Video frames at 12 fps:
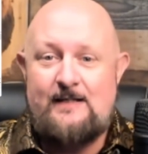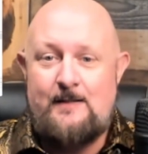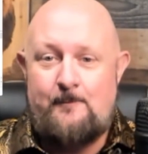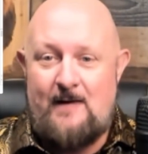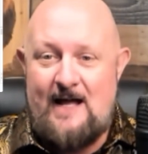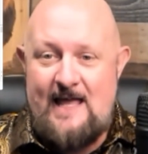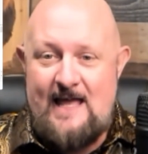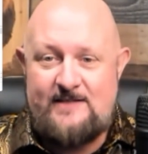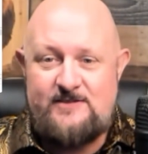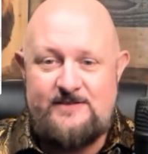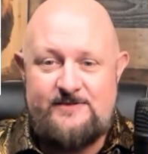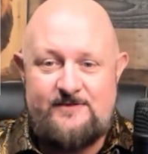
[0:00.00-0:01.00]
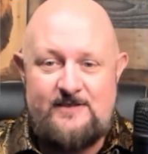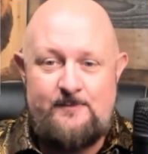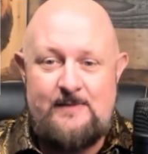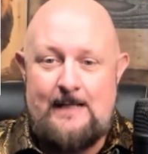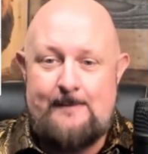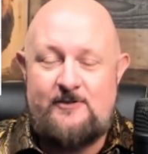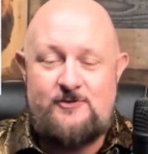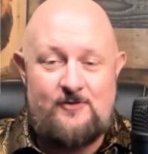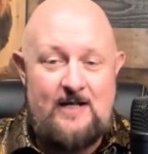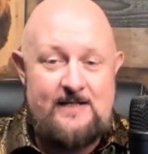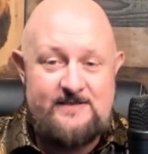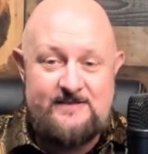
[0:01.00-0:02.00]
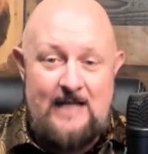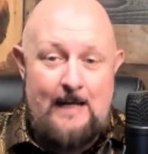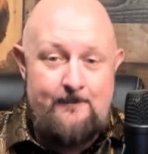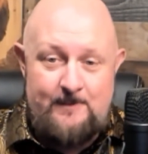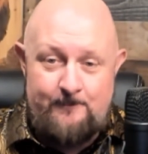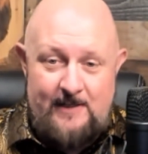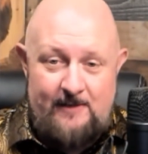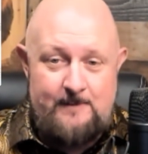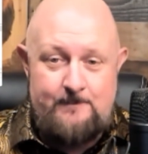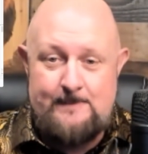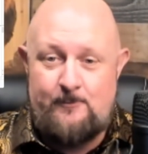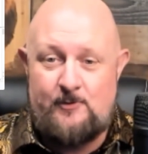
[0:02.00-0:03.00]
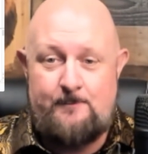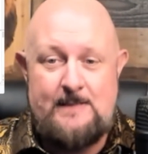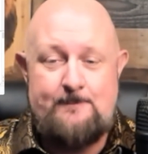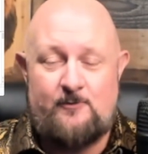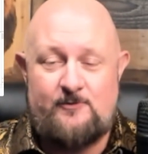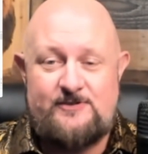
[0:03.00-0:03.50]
My actions are going to be, I'm going to try to stop comparing people to people.